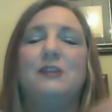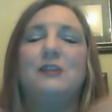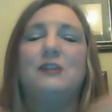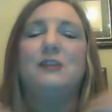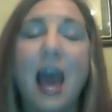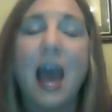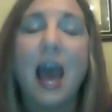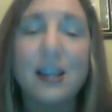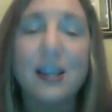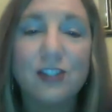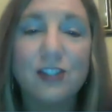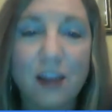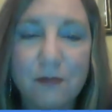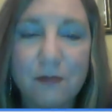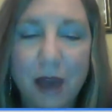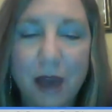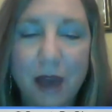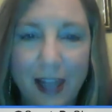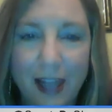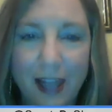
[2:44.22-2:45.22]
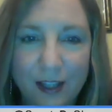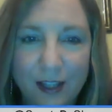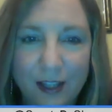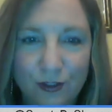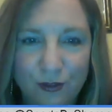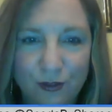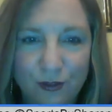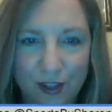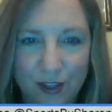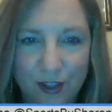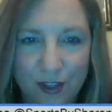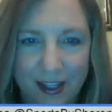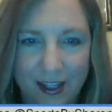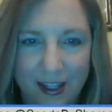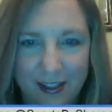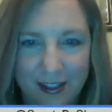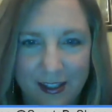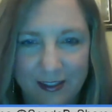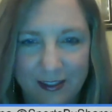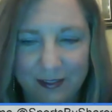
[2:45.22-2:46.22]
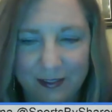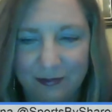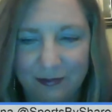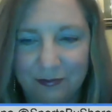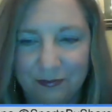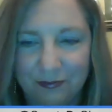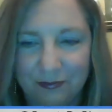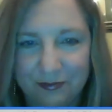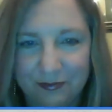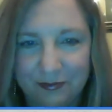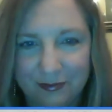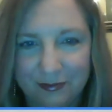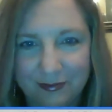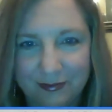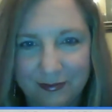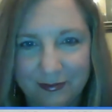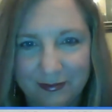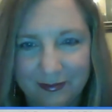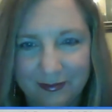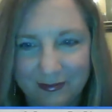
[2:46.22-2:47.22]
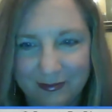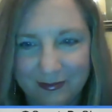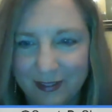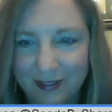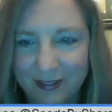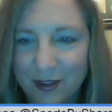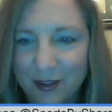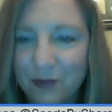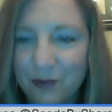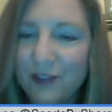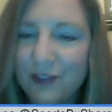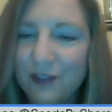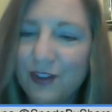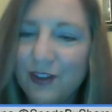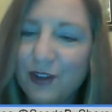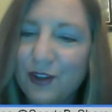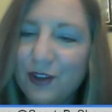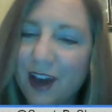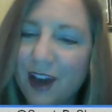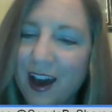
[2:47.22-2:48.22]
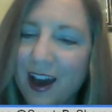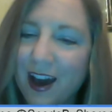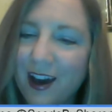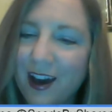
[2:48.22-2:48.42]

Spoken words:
I shaved my legs for this. What have you got?